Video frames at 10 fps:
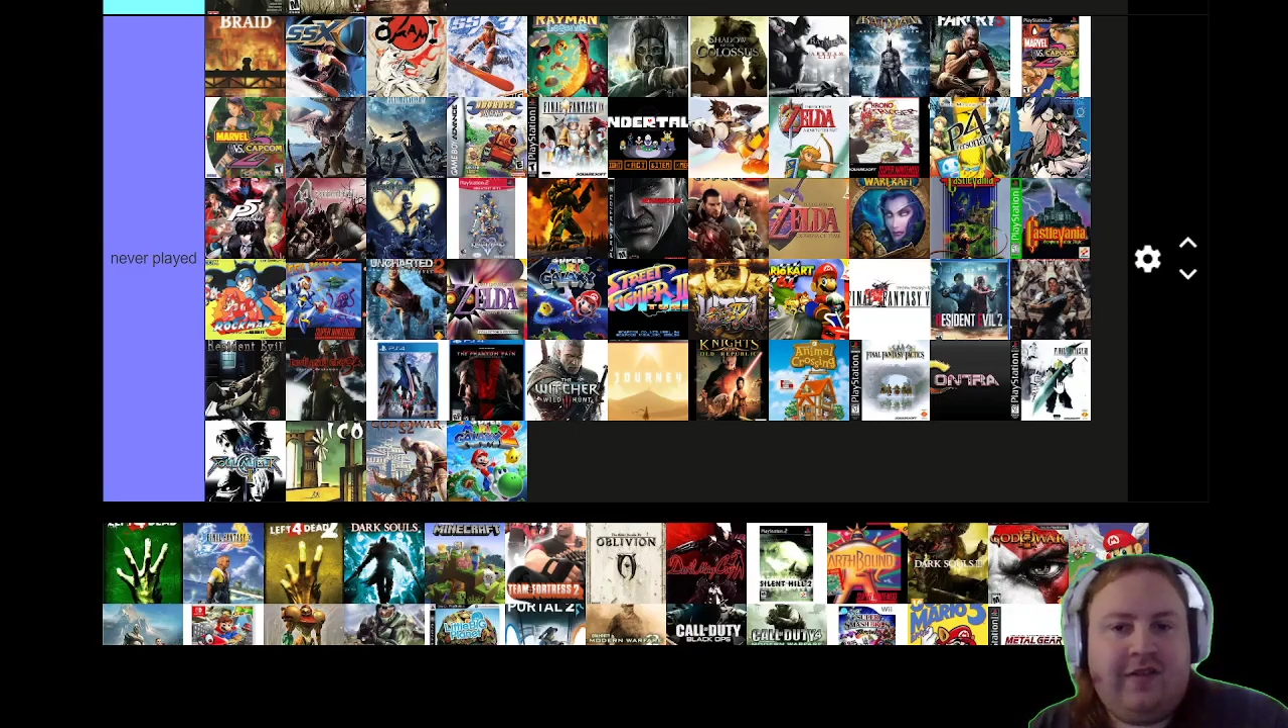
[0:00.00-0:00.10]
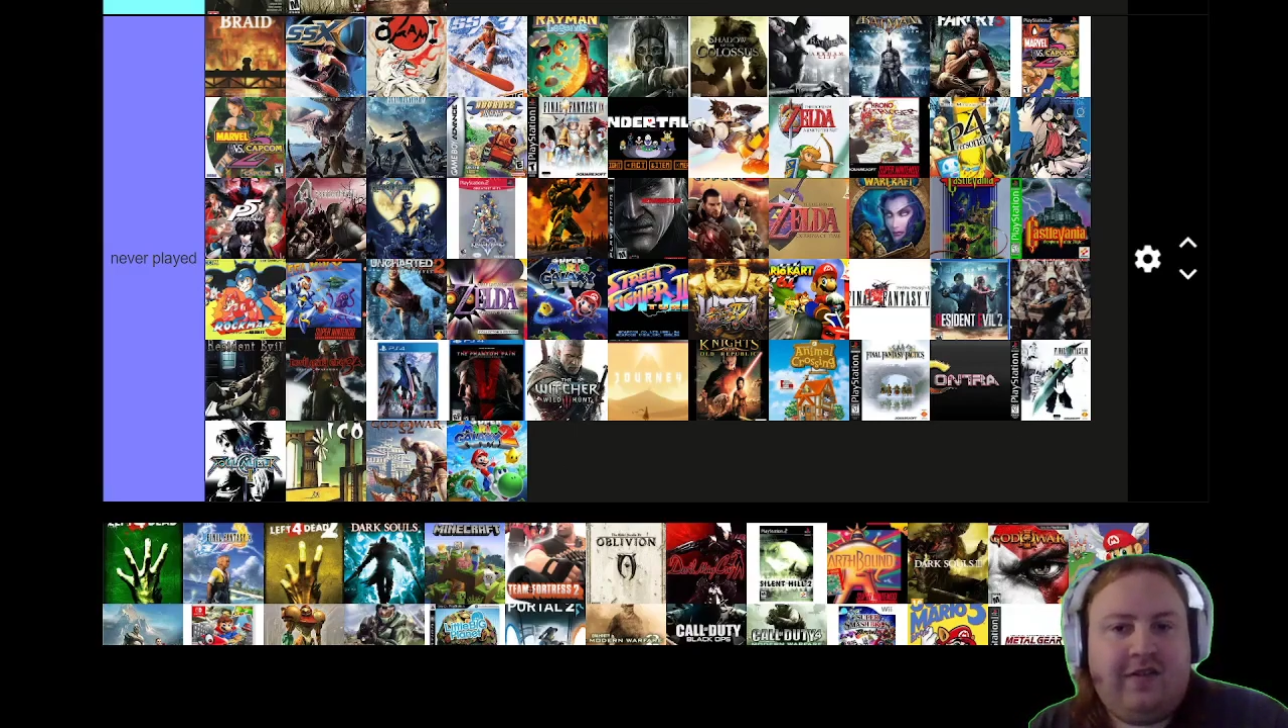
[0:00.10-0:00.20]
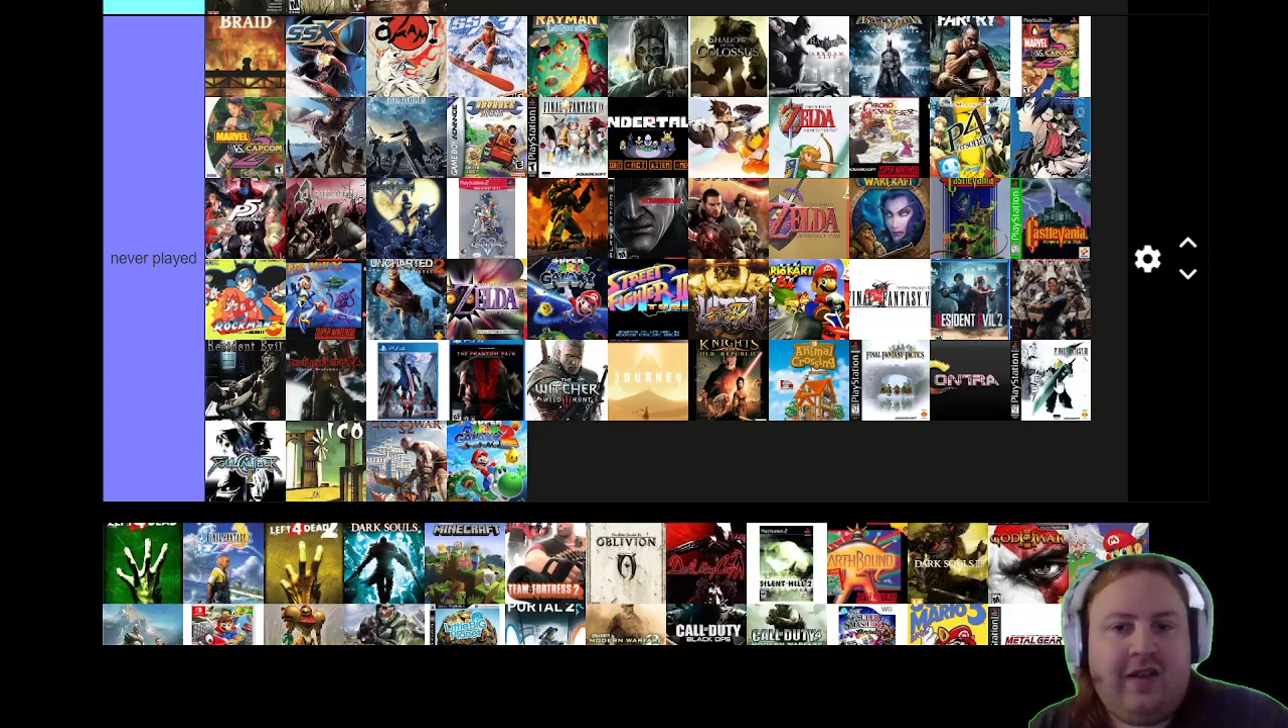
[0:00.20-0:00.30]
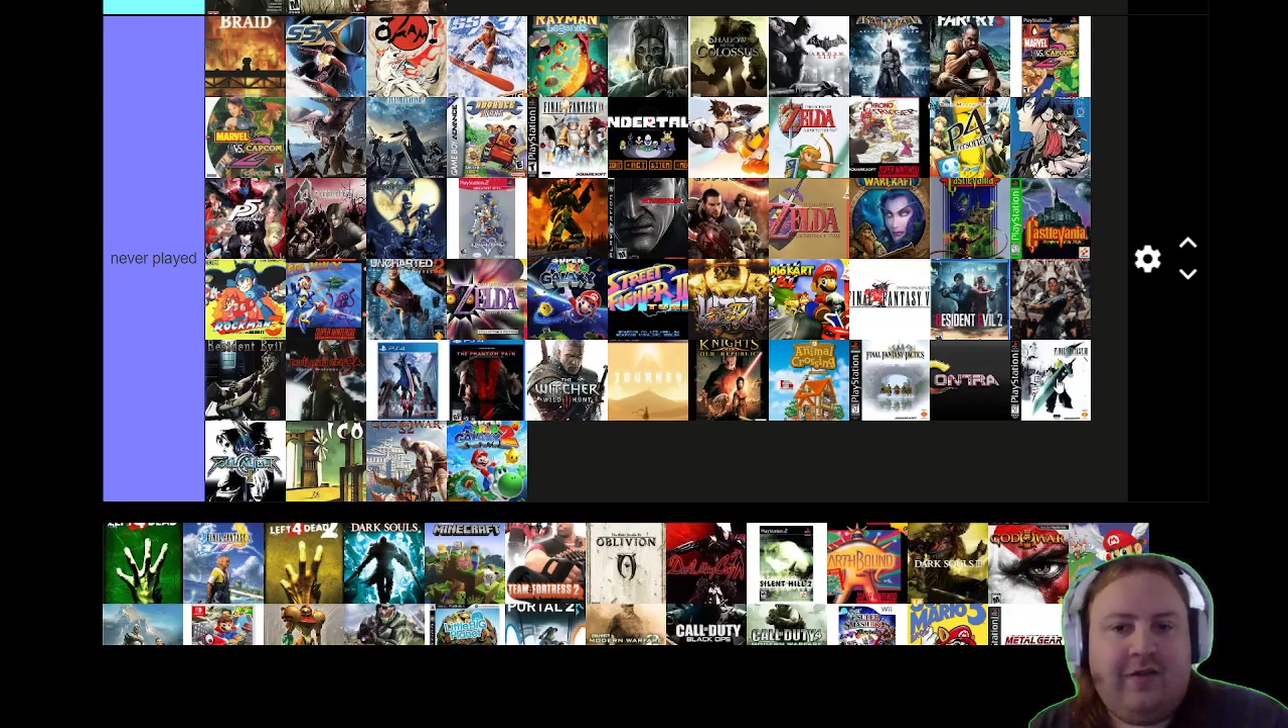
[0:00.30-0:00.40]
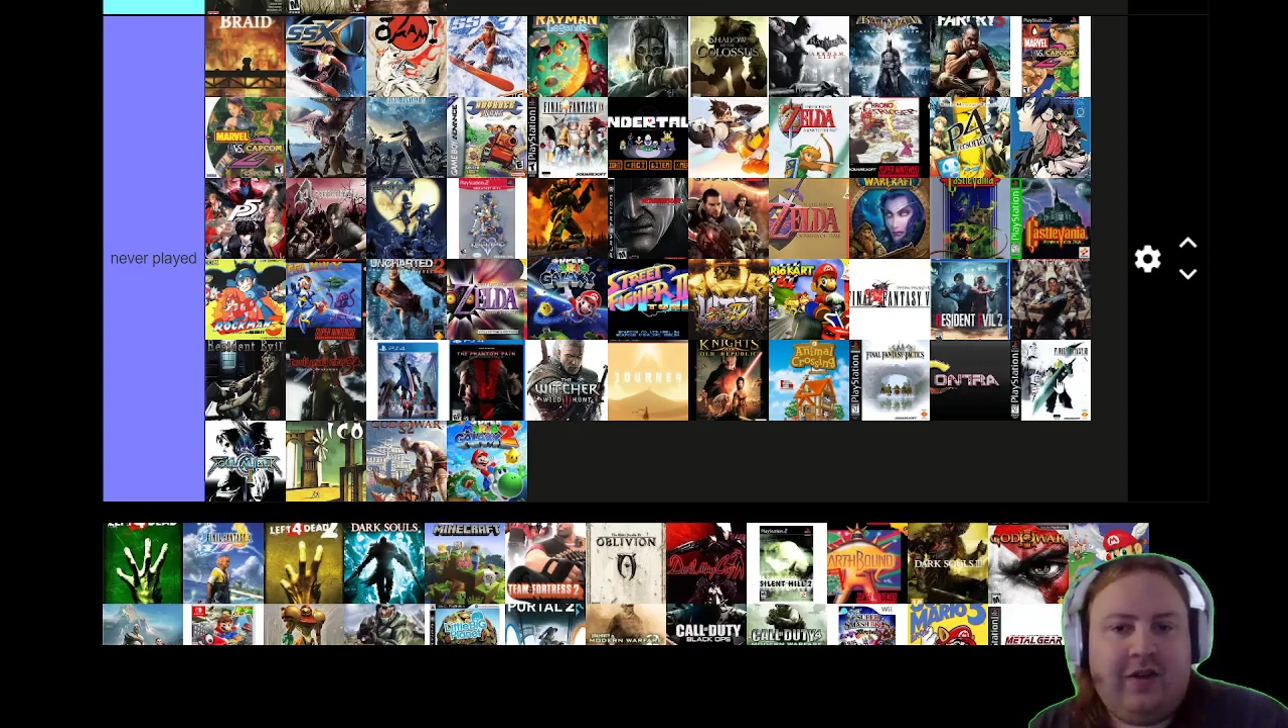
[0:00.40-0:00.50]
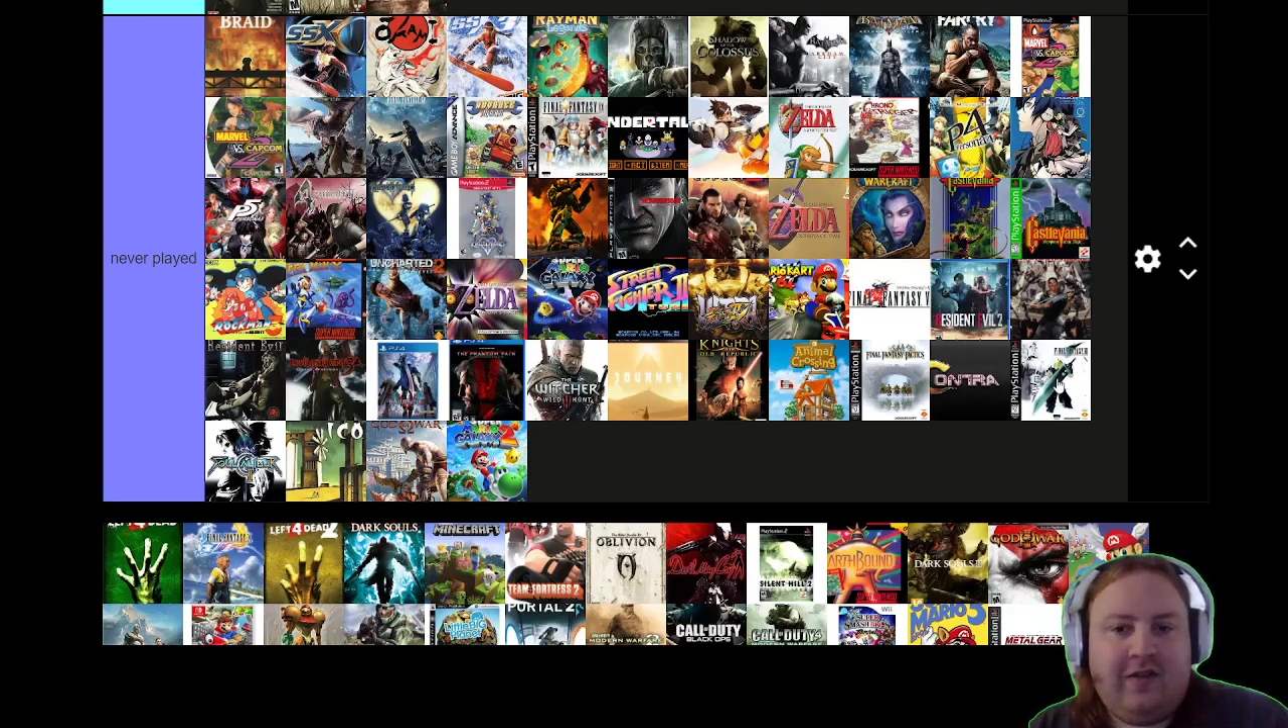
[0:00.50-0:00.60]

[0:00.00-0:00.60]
VII at